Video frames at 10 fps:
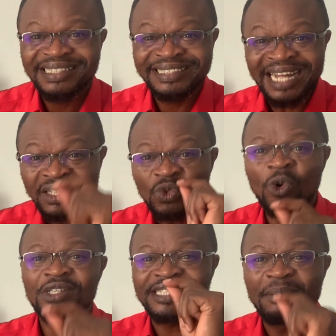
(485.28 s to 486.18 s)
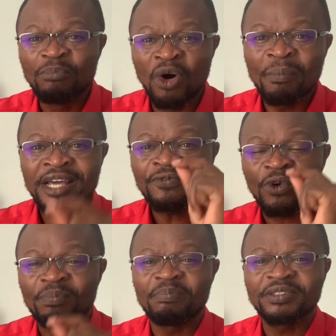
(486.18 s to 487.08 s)
That was the moment
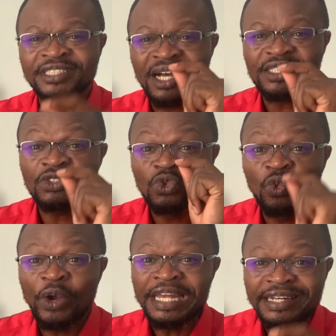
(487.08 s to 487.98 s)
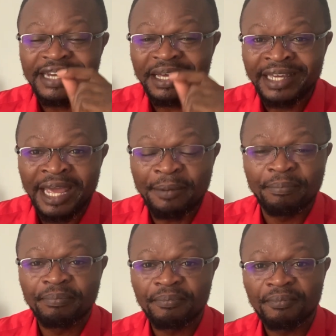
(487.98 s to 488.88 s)
for Chelsea to win the
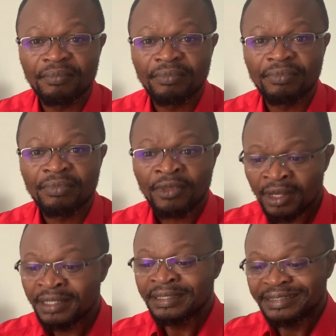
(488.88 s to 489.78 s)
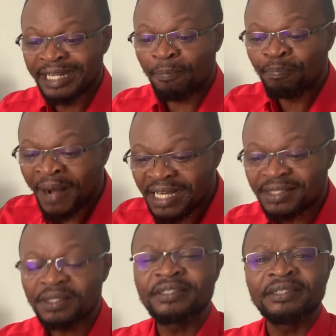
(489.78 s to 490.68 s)
game. The pass
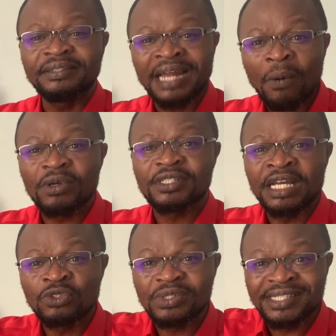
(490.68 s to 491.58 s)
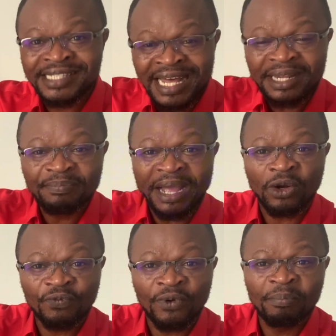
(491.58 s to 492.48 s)
that was sent to Sterling
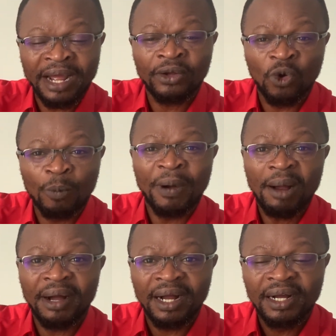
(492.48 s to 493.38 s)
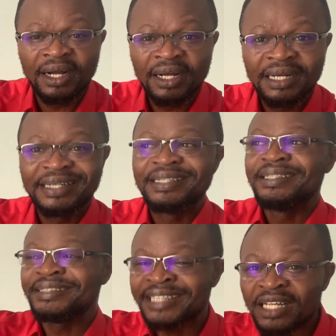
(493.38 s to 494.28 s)
by Cole Palmer,
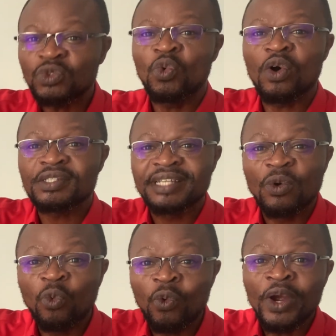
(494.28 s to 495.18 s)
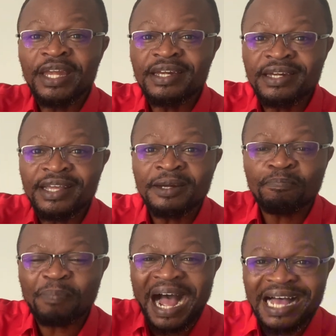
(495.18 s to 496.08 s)
that was the winning
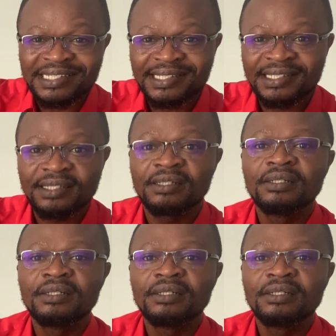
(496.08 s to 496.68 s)
pass.